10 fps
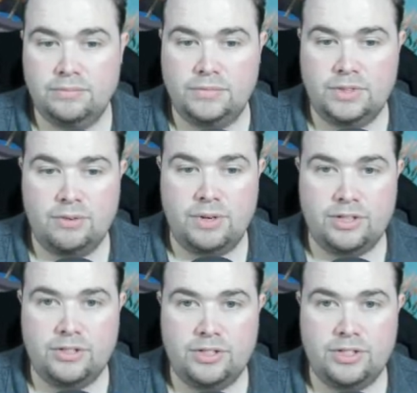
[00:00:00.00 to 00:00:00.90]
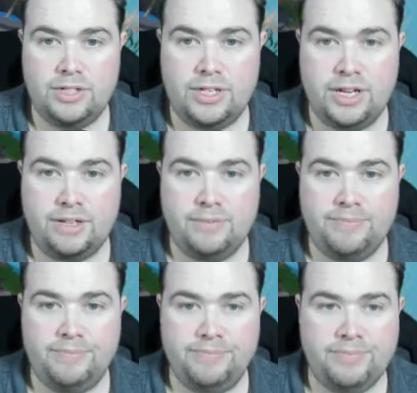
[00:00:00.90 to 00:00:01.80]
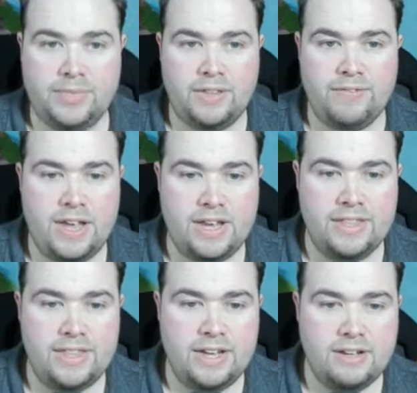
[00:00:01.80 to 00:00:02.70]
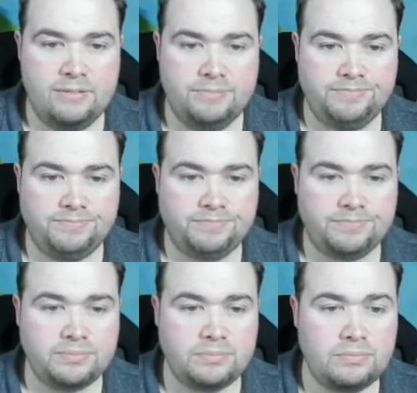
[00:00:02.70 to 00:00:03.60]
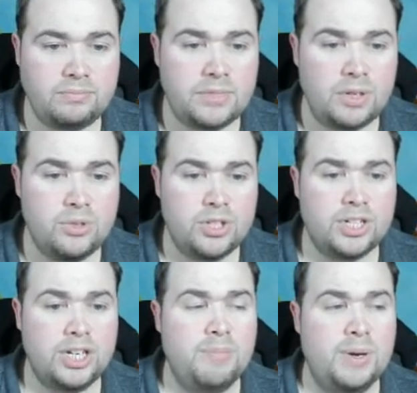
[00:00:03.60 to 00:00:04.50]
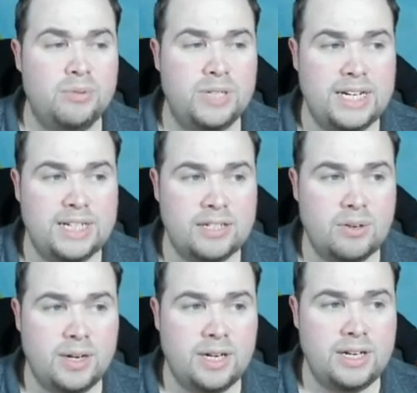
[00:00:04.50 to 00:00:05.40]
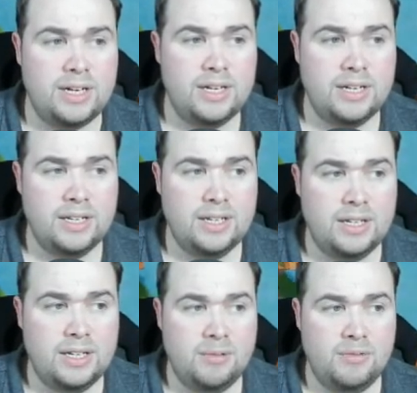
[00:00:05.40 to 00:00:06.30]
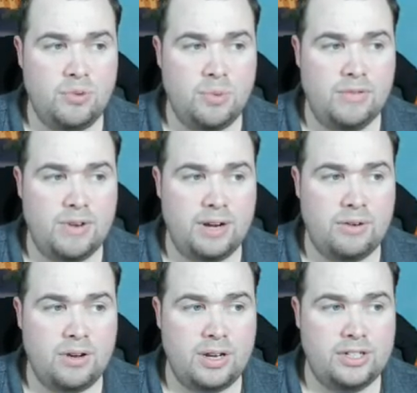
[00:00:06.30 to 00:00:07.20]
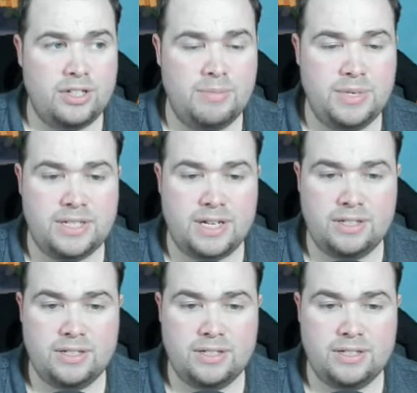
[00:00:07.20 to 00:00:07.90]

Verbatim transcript: So let's just get that in there. Just going to build this quickly before we run out. I actually missed that.